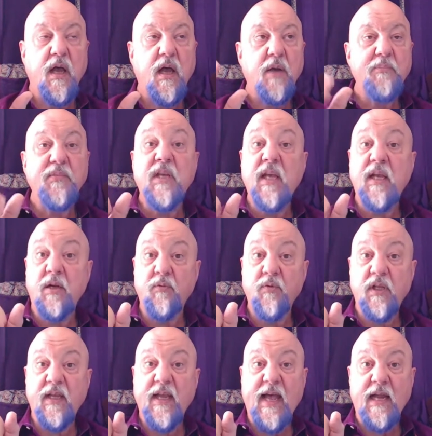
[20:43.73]
getting
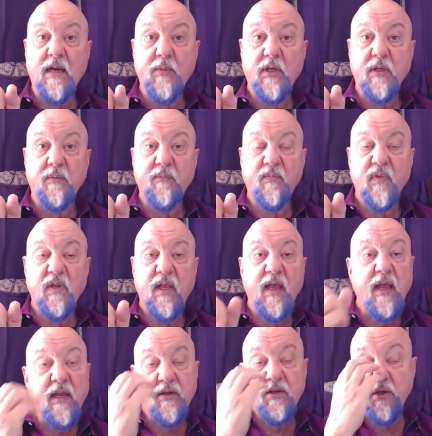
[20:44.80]
really adamant.
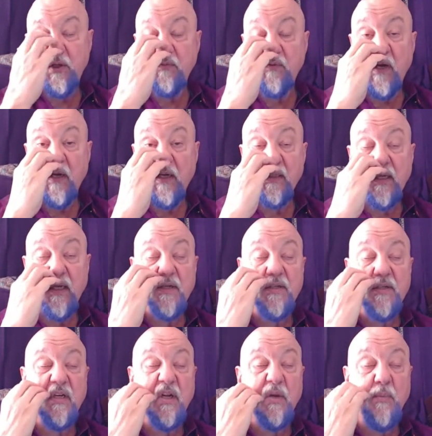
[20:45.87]
And you can recognize
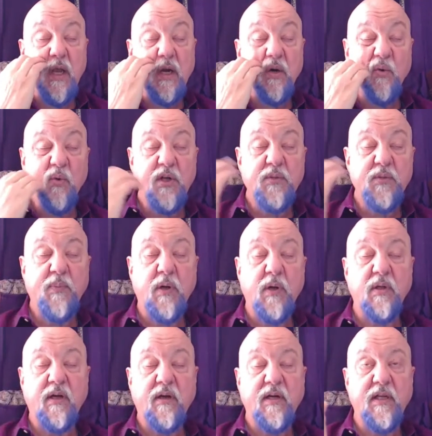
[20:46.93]
that no matter which
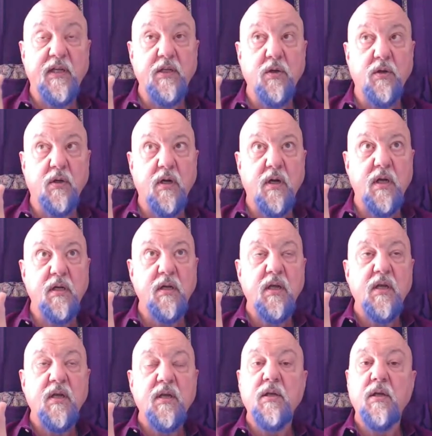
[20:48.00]
polarity you're on,
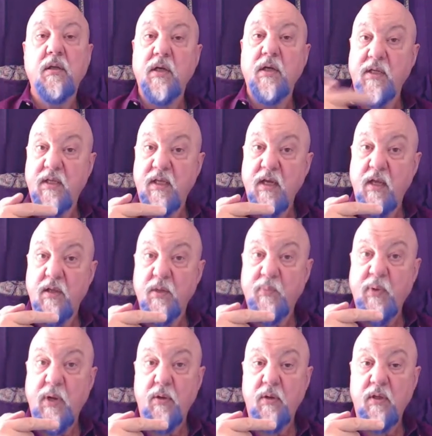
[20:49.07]
you'll look at the other
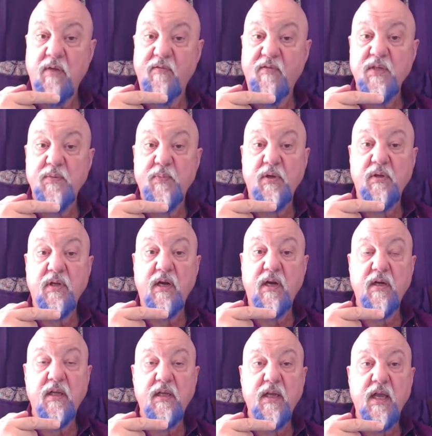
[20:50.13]
pole of this
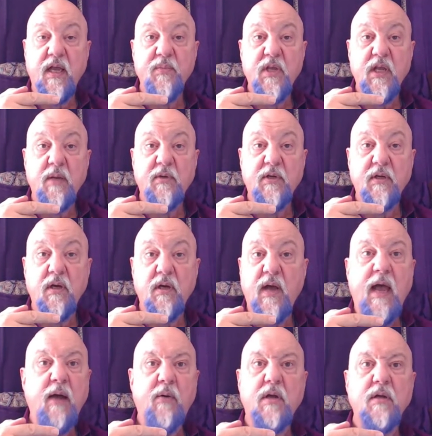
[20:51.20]
polarity and be able to go,
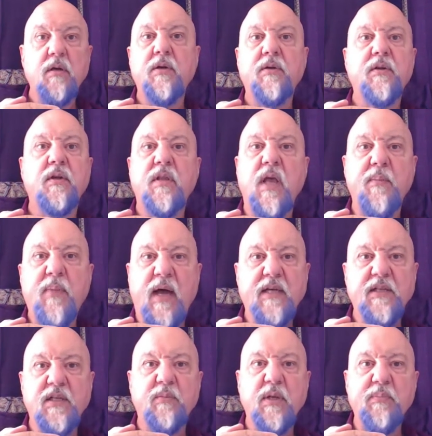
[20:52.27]
how on earth could they
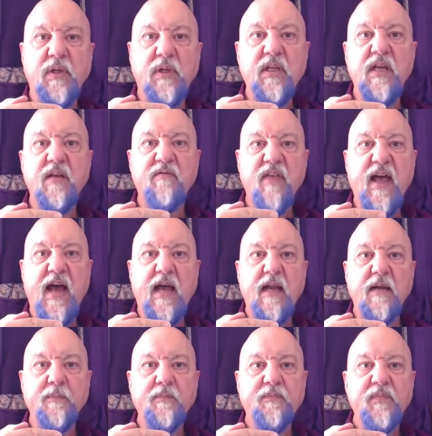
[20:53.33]
possibly believe that?
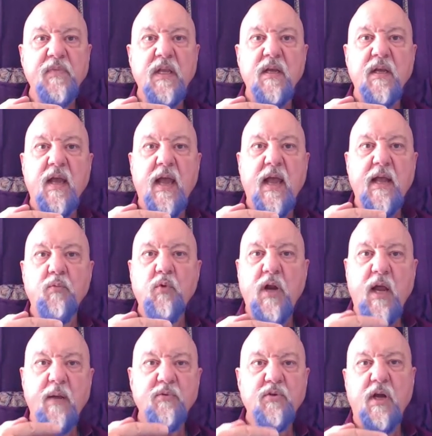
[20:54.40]
And when
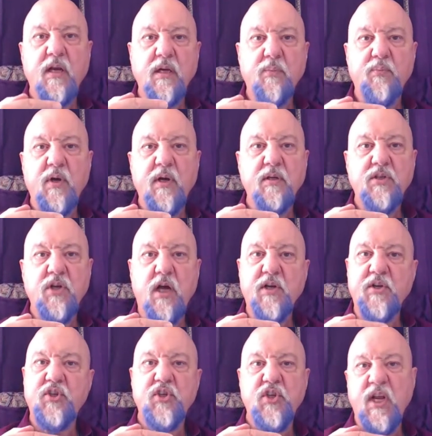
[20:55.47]
I'm trying to talk
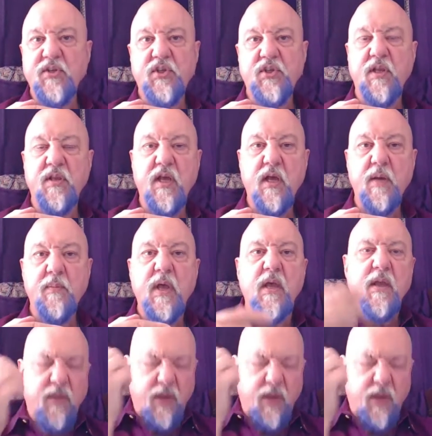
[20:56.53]
sense to them, they're